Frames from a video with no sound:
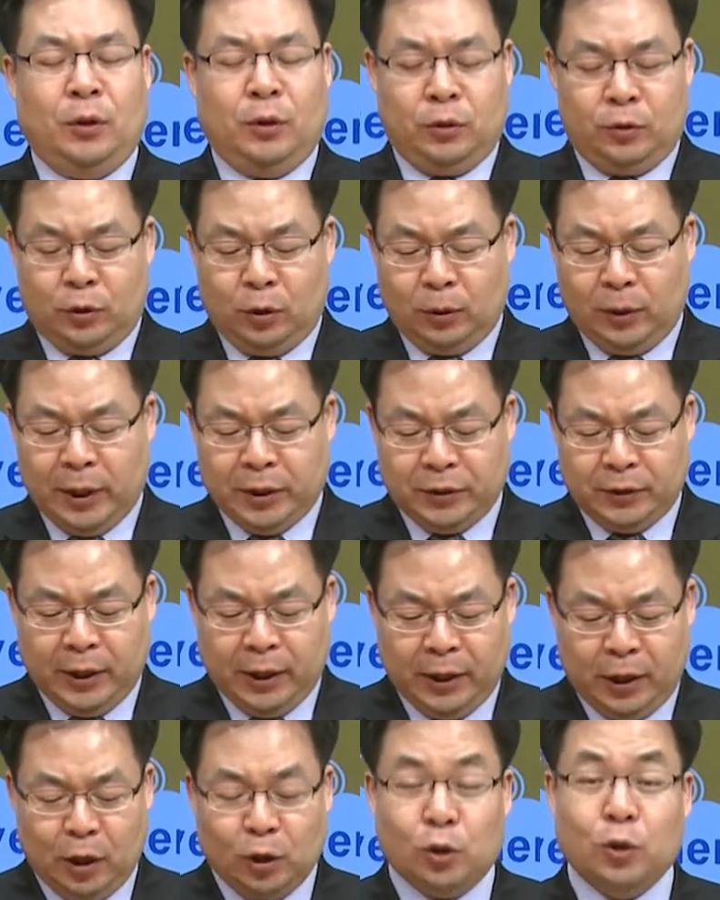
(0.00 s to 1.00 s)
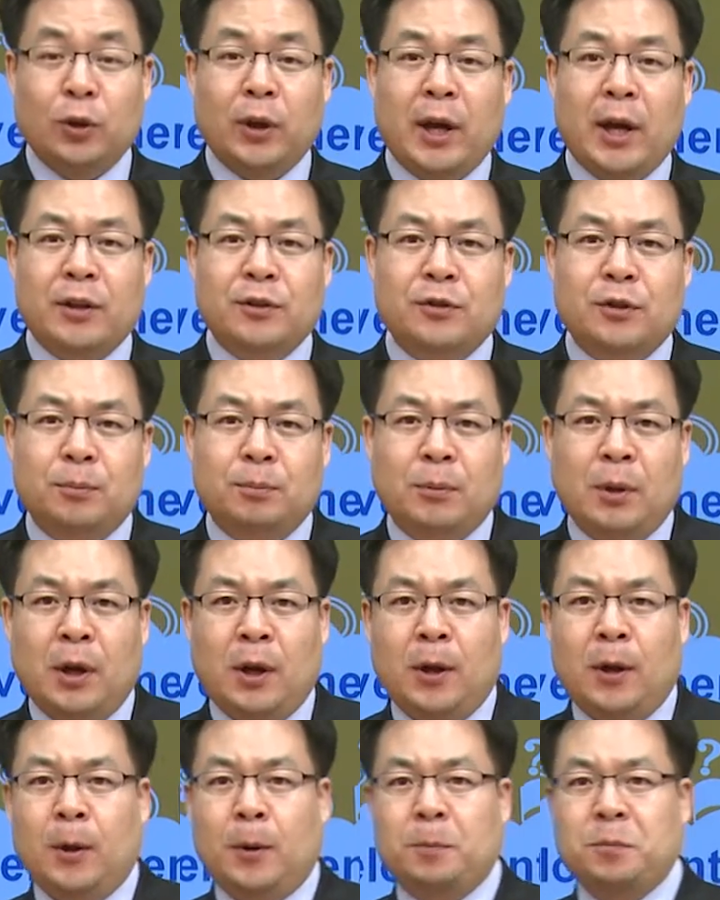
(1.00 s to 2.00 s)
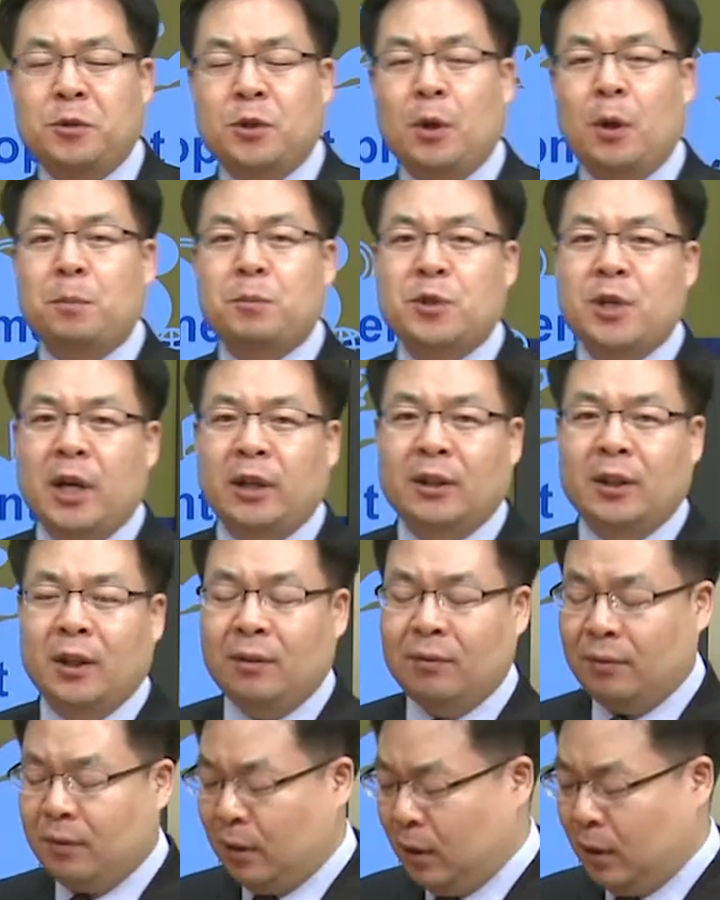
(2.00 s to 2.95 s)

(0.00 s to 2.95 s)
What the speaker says: So let's take a look at some objective